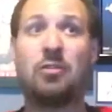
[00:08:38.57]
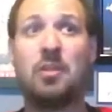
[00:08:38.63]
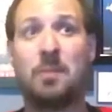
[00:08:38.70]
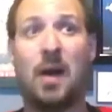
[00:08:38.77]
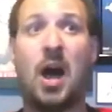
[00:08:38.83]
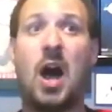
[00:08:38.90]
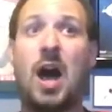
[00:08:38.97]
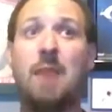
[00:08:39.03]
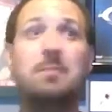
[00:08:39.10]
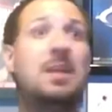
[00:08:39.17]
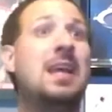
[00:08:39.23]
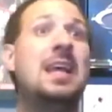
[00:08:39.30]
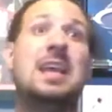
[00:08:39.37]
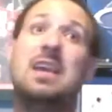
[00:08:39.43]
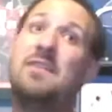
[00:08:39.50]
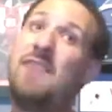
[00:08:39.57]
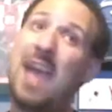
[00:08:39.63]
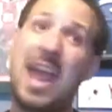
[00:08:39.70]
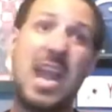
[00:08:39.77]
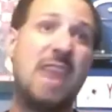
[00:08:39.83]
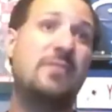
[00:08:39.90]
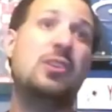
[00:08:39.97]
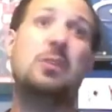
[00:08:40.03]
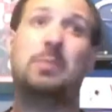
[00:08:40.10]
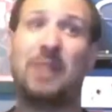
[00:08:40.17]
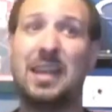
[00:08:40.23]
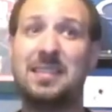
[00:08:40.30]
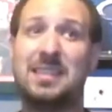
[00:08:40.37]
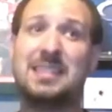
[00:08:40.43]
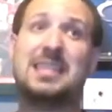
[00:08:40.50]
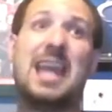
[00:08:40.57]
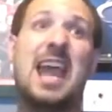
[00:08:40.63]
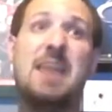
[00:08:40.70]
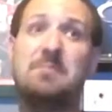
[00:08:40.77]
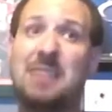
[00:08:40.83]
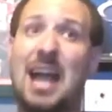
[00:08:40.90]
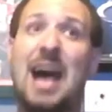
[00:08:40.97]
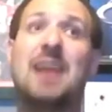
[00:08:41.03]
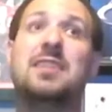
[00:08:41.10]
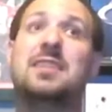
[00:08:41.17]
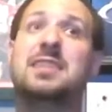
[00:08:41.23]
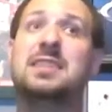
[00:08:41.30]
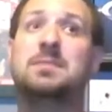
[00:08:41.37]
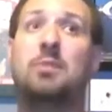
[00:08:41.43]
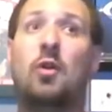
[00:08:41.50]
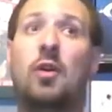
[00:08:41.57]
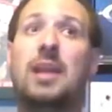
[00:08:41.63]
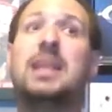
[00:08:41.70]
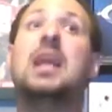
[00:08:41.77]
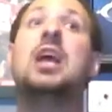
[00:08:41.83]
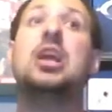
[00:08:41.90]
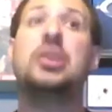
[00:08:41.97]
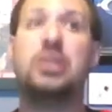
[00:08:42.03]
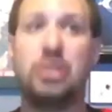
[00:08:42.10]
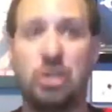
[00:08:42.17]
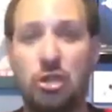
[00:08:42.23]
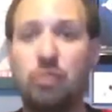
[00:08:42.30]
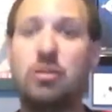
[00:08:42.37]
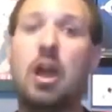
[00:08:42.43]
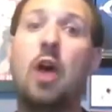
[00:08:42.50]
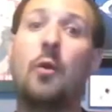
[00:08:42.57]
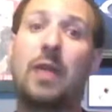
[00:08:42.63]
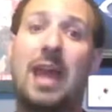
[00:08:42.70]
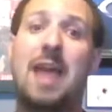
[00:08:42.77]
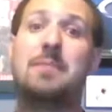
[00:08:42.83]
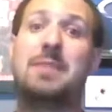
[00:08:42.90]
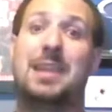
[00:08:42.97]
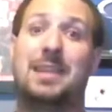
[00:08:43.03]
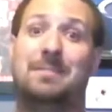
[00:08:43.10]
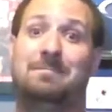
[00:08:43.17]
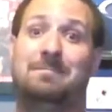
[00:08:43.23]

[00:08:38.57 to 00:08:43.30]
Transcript: the bomb. If any of you played this game, gotten to this point, you know what I mean.